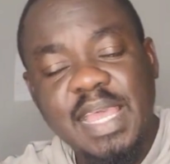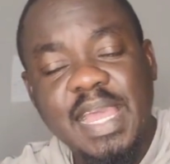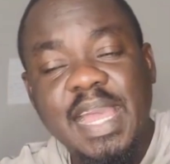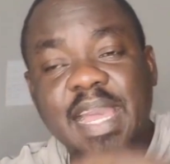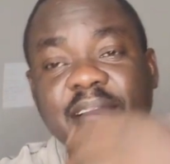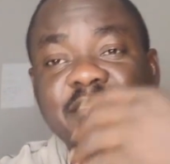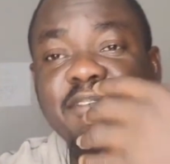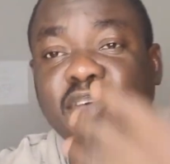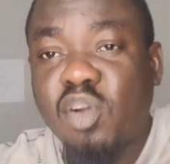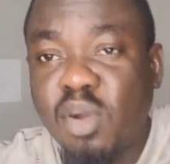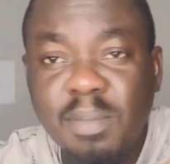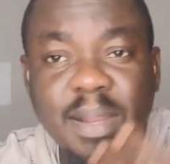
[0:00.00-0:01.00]
I have
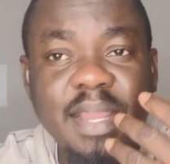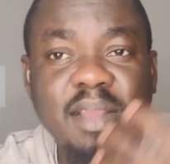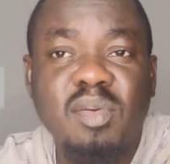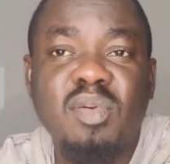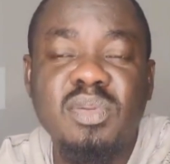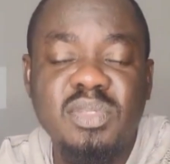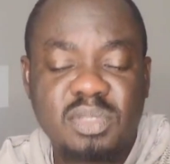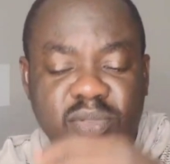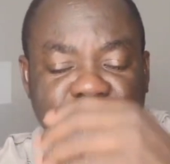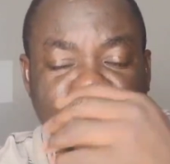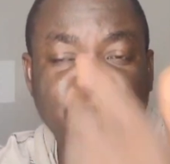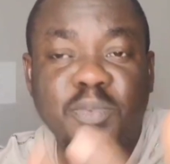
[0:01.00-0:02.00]
come across
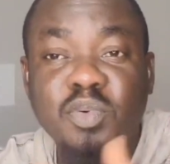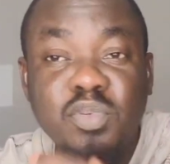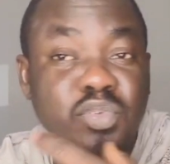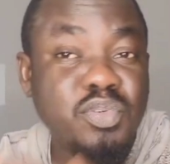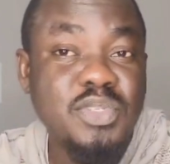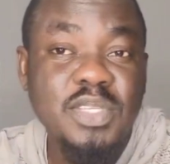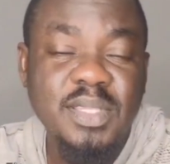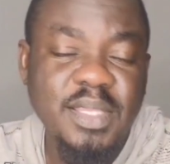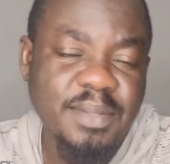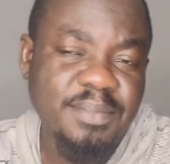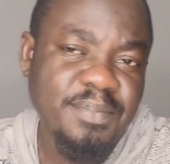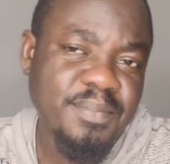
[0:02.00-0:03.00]
people using
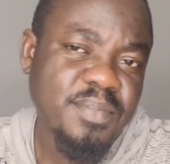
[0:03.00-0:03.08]
them.